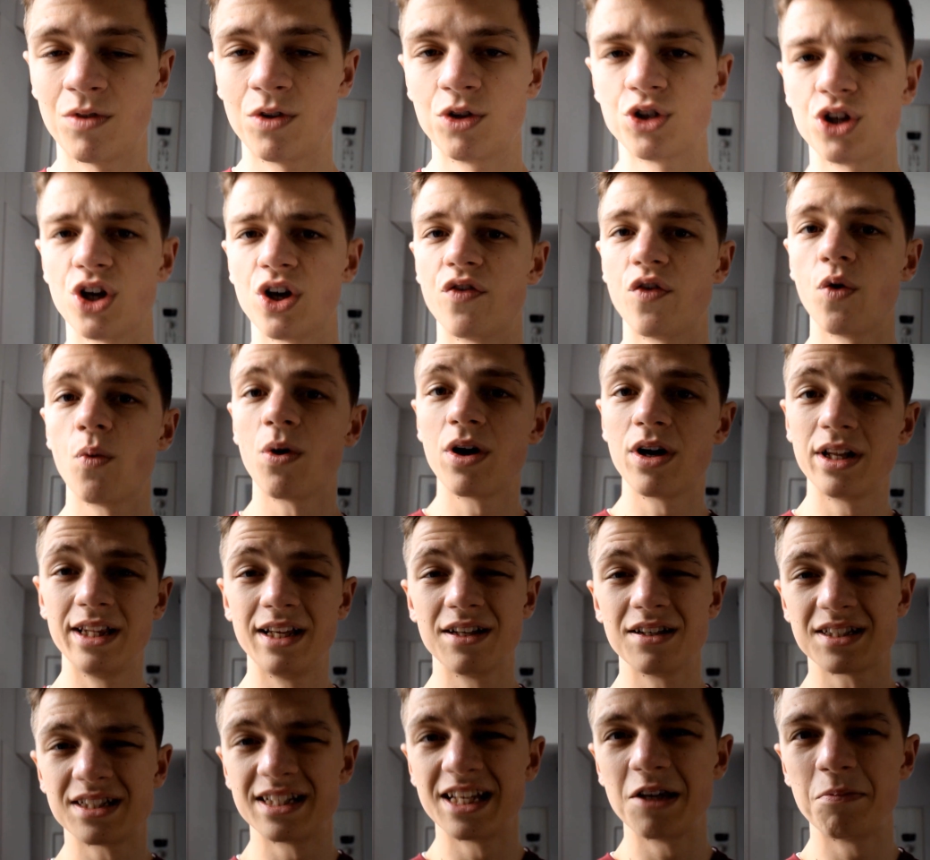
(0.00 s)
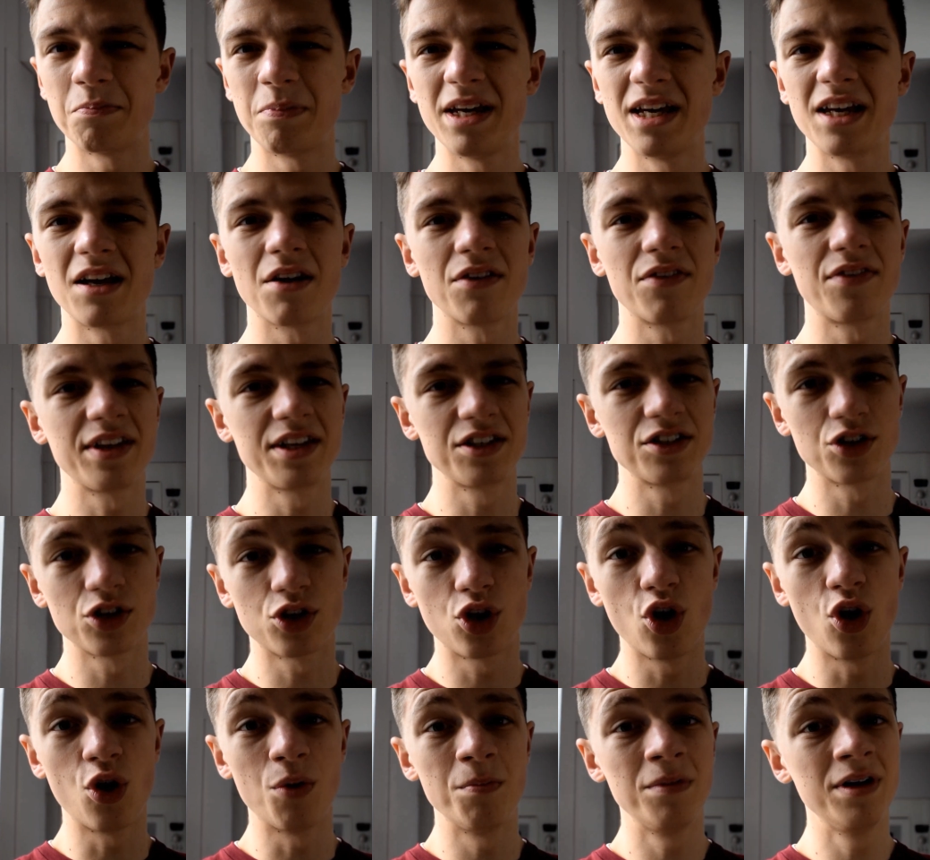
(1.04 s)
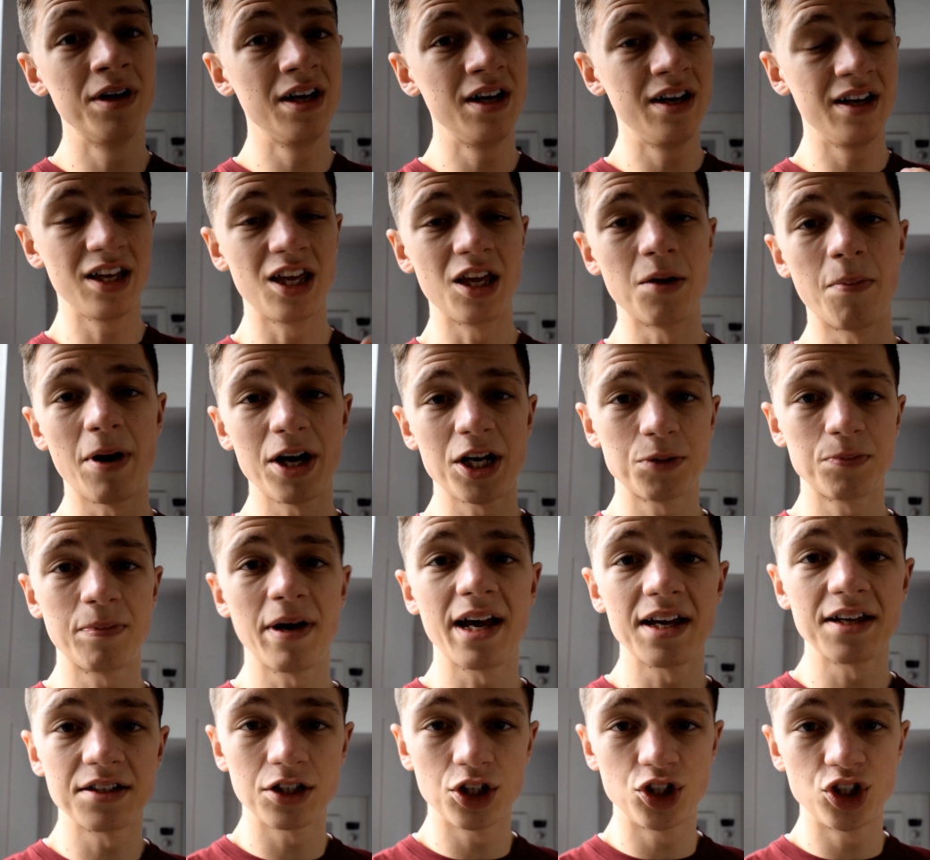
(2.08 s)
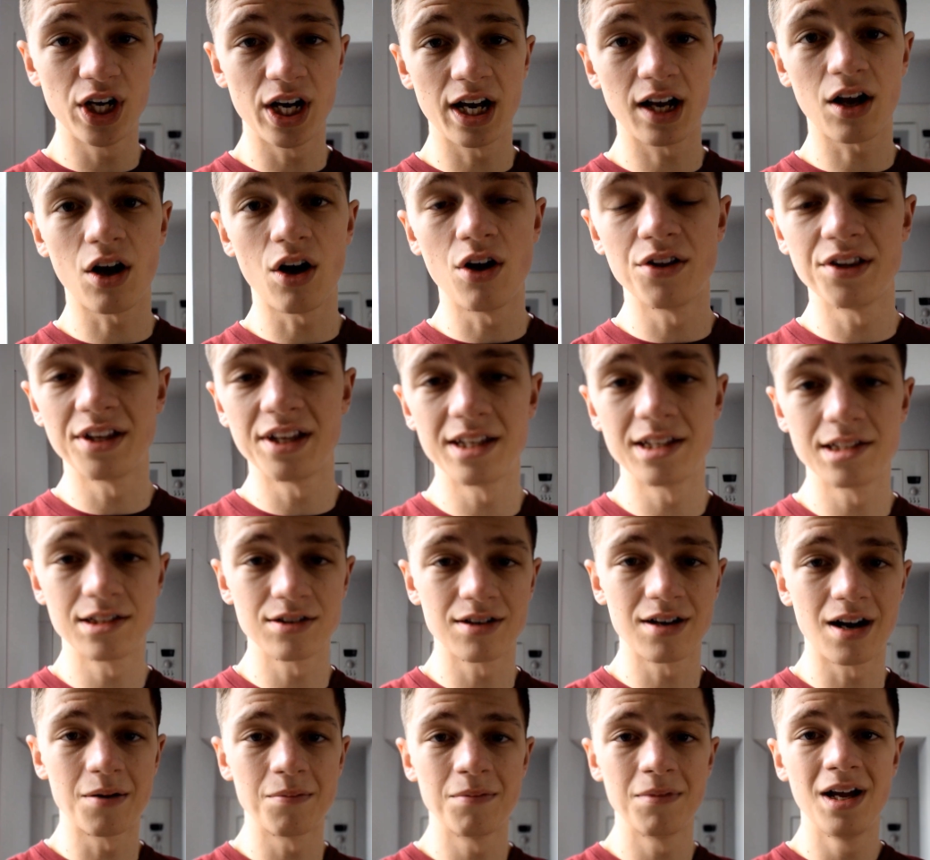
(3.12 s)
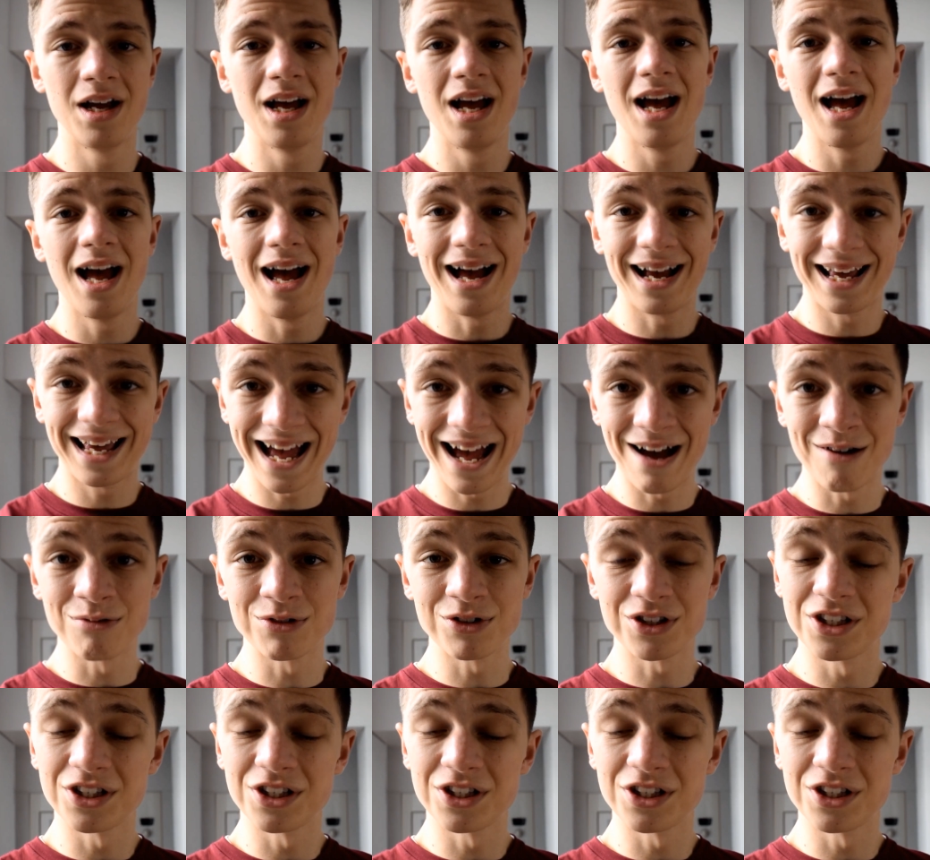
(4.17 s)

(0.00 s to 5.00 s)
So if you want a little sneak peek on things to come, your best bet is to check on the Instagram account.